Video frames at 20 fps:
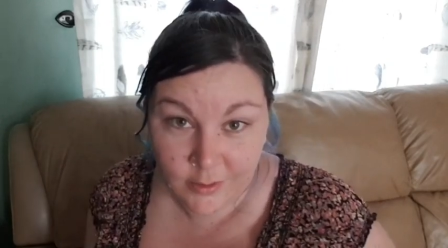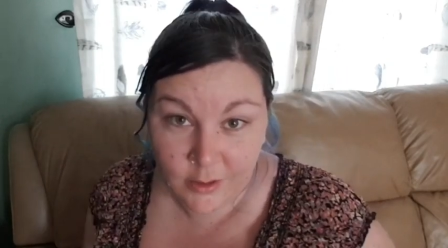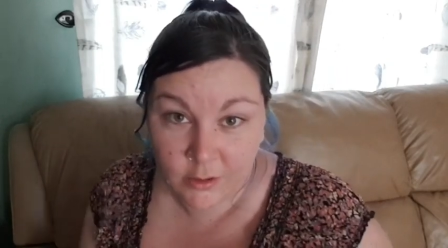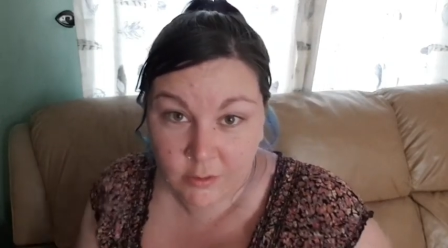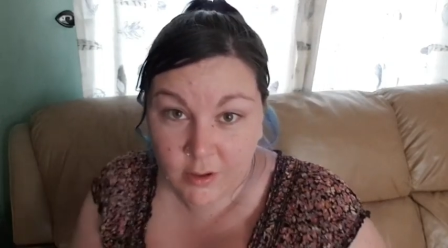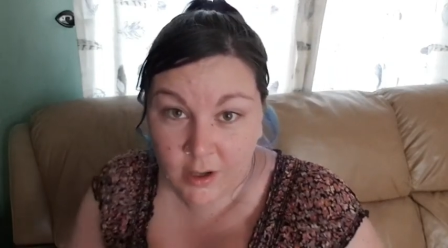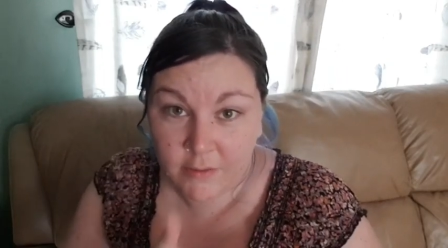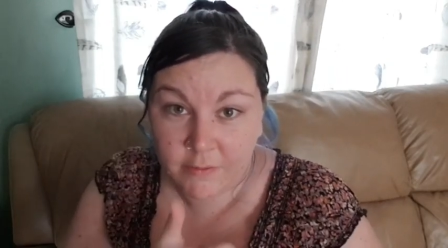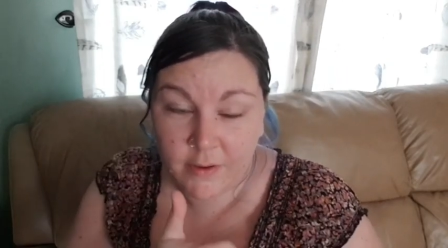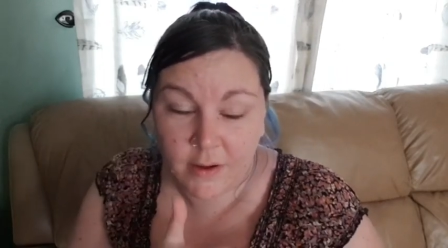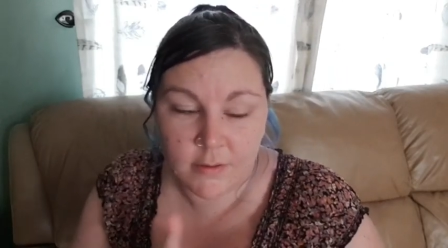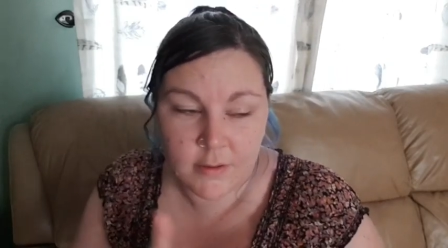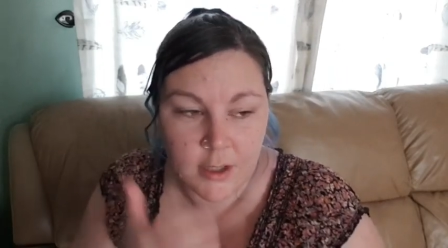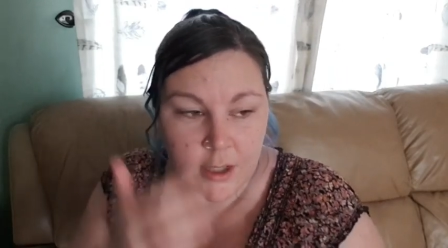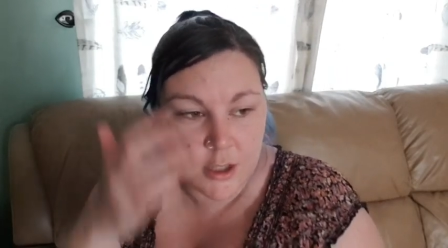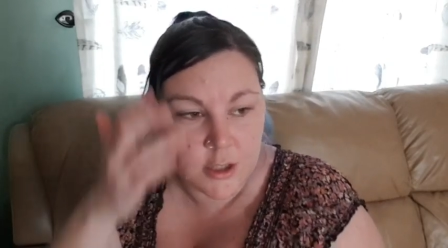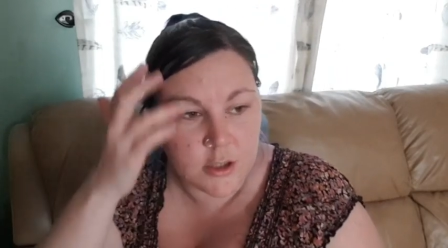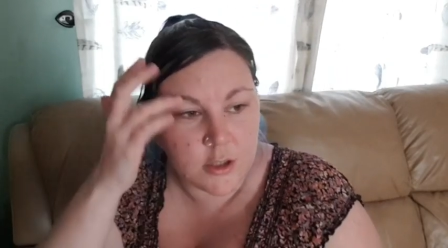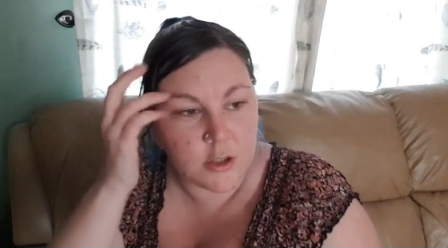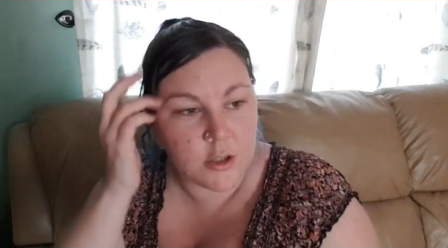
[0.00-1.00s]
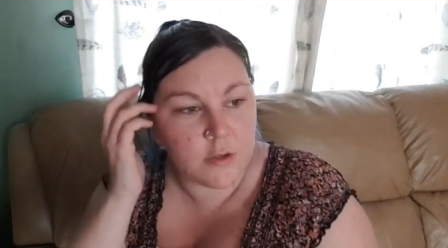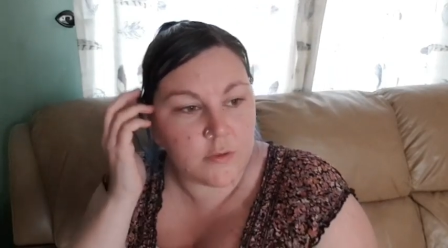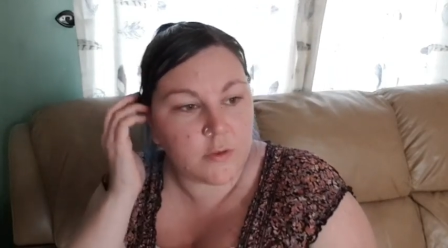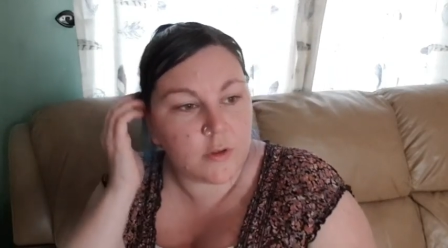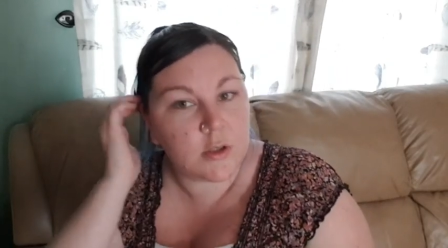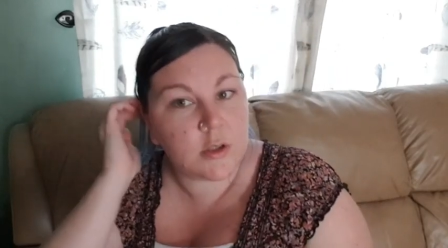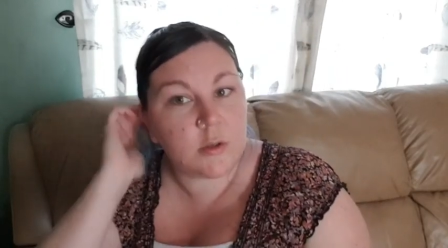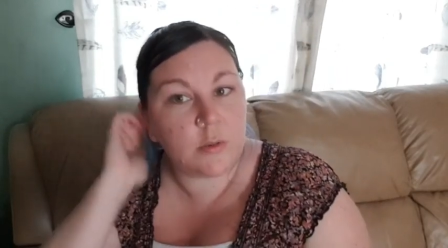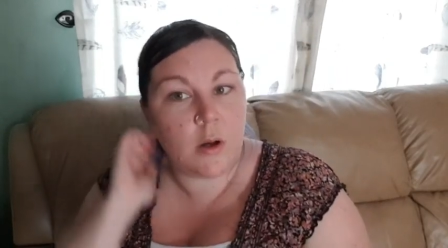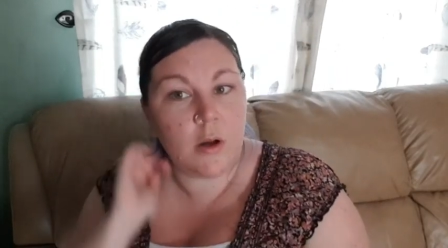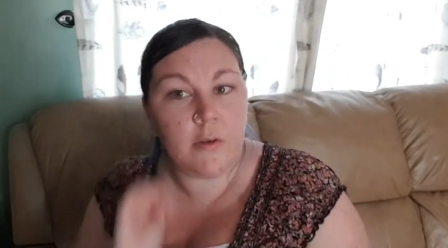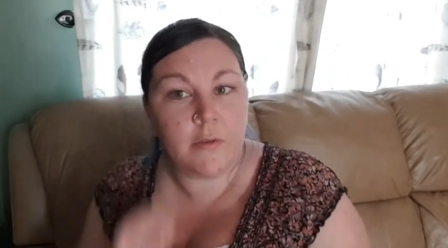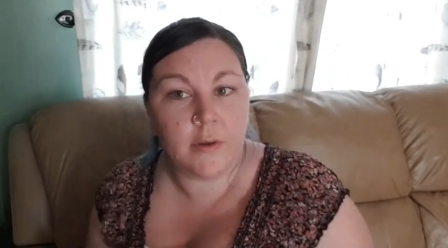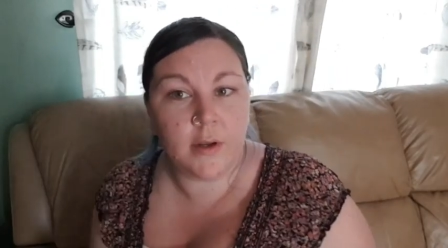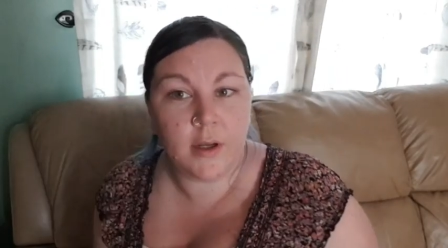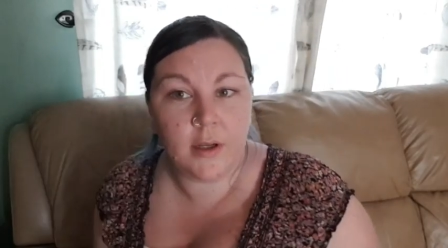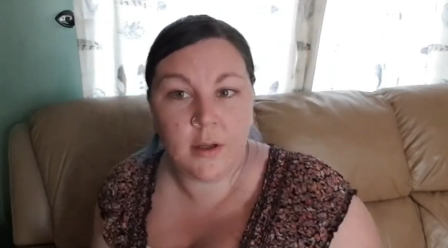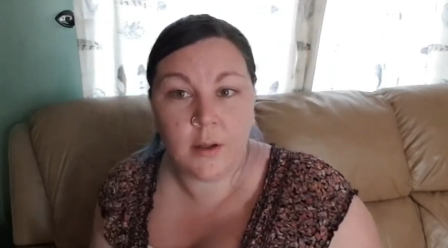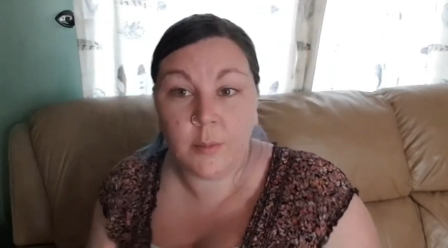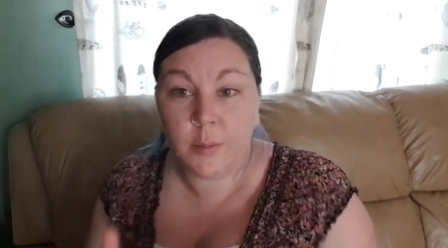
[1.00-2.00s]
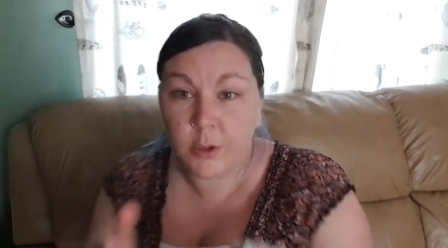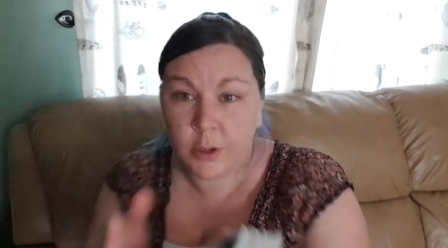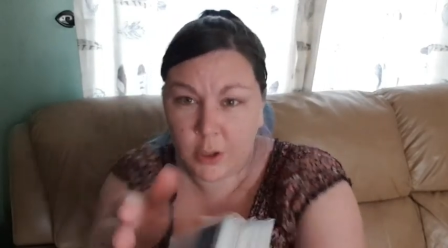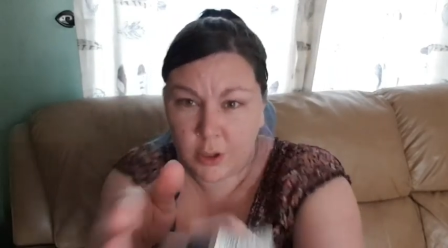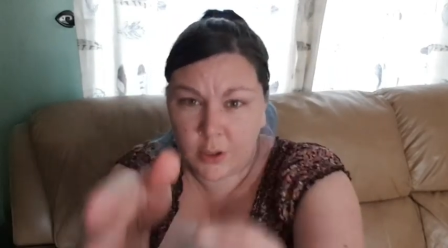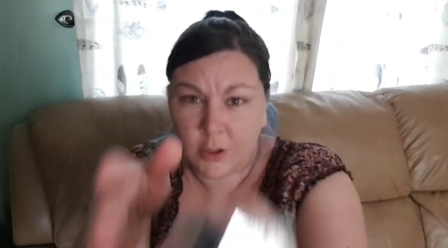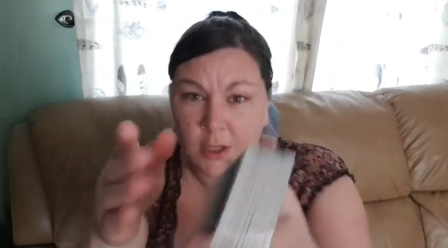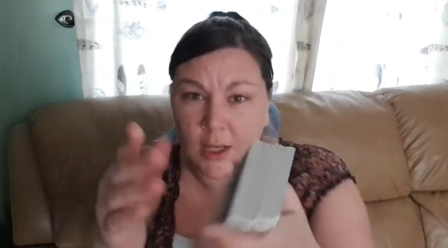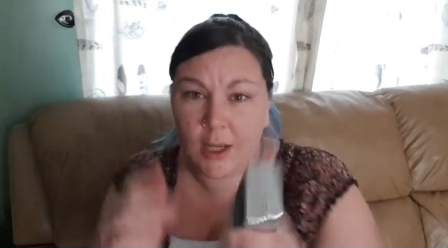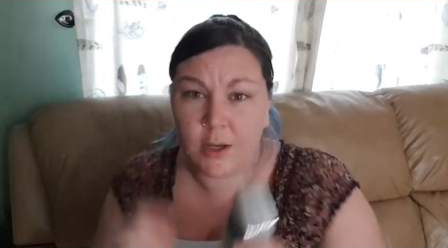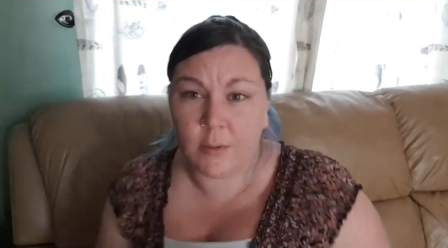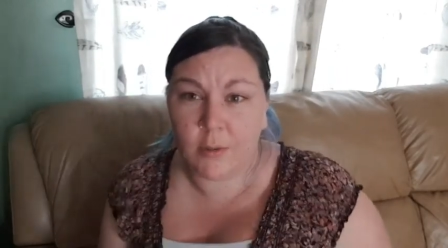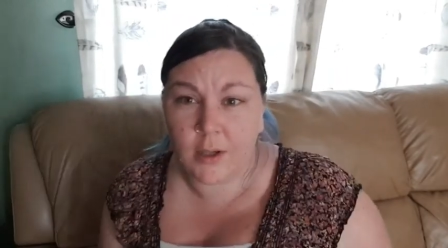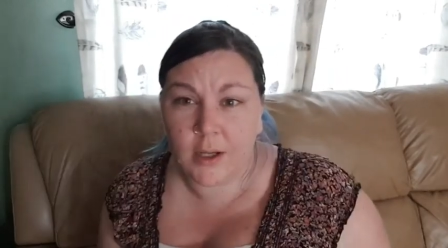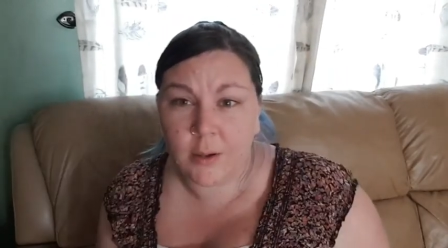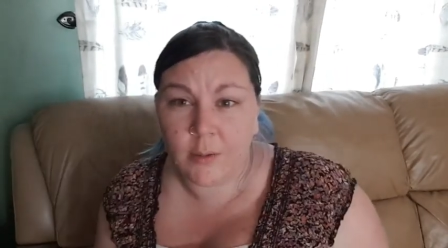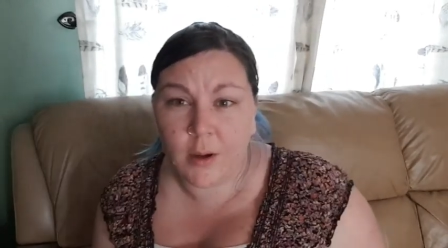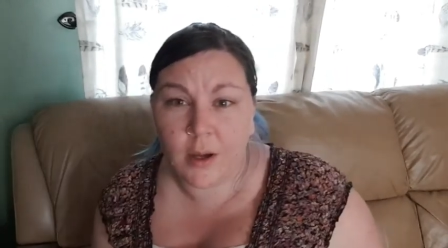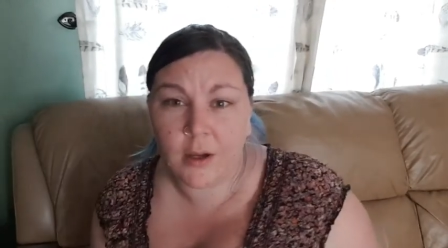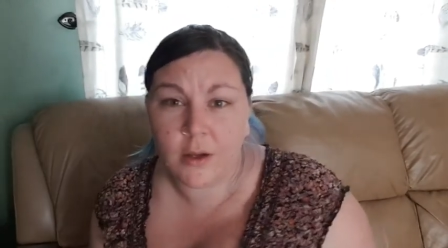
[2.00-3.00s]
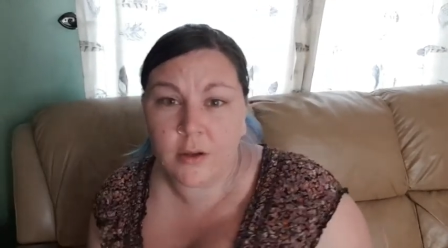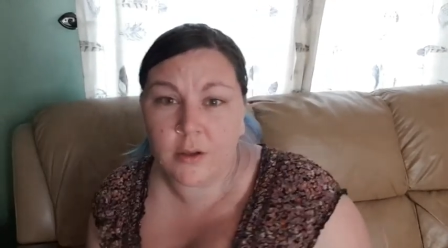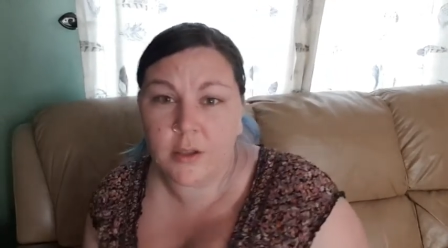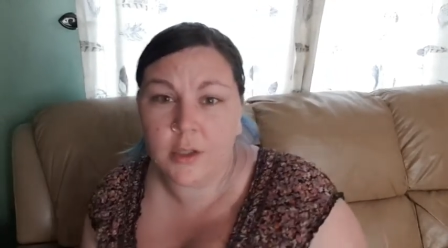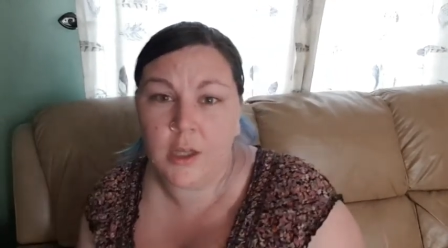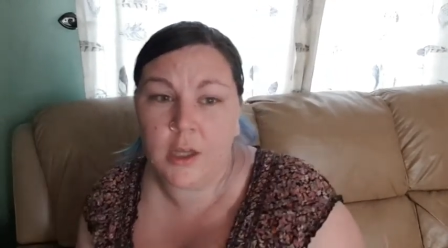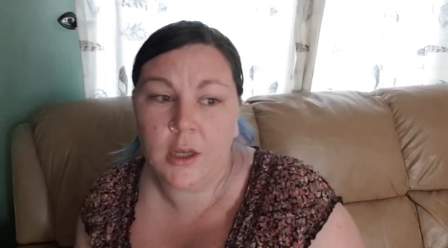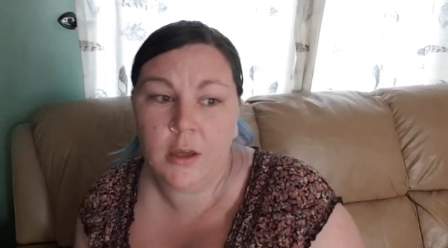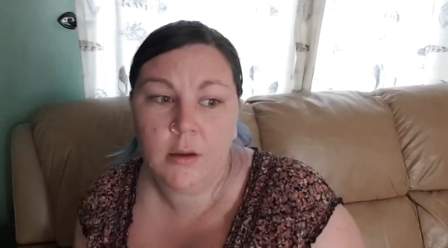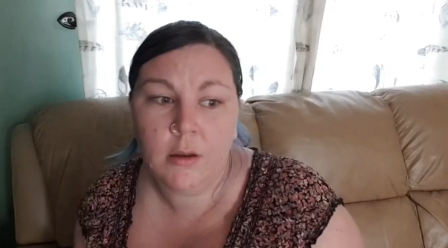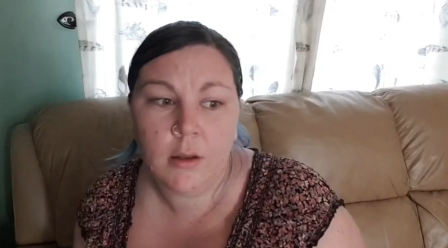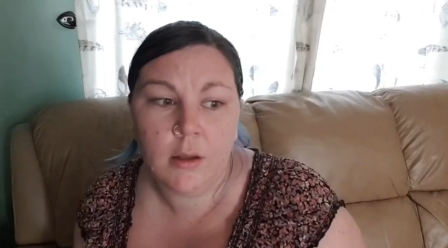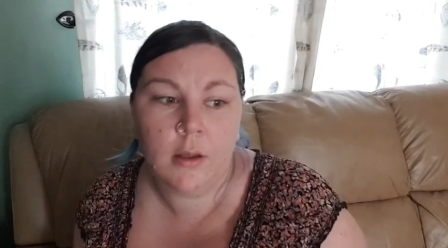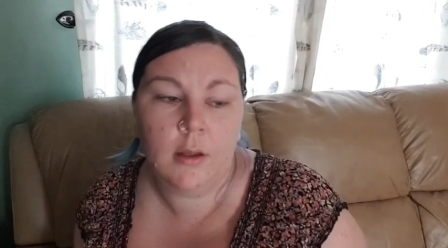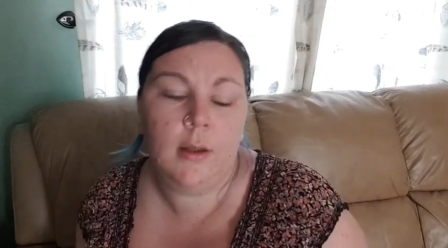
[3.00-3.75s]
Great foundations you've got to offer. But you could equally work on you